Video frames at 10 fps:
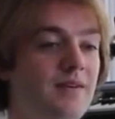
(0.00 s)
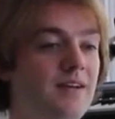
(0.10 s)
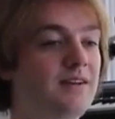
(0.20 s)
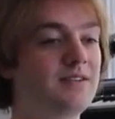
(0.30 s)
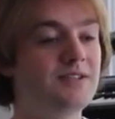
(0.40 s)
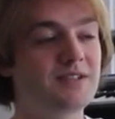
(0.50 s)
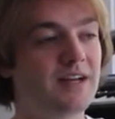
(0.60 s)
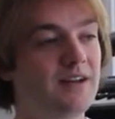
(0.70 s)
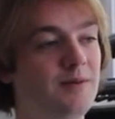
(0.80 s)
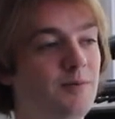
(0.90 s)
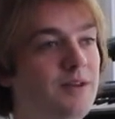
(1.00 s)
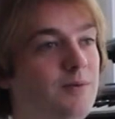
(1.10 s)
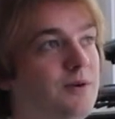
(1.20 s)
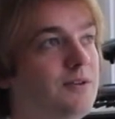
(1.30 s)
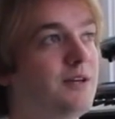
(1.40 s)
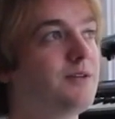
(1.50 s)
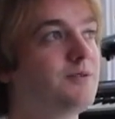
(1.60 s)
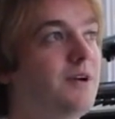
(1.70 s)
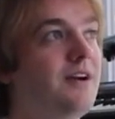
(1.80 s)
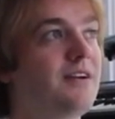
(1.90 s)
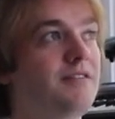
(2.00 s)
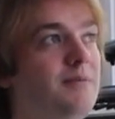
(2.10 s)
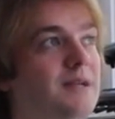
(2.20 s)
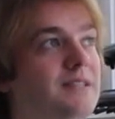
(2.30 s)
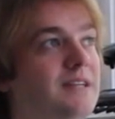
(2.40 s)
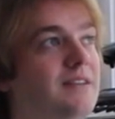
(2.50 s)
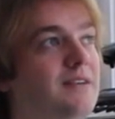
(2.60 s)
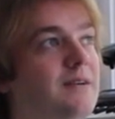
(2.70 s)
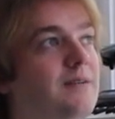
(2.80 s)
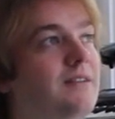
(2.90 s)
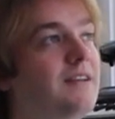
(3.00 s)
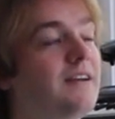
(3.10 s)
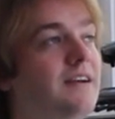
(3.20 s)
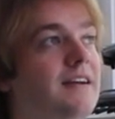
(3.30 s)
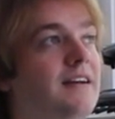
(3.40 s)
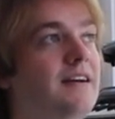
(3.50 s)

You know, it's just kind of the way the world goes around. Everybody's got their own thing.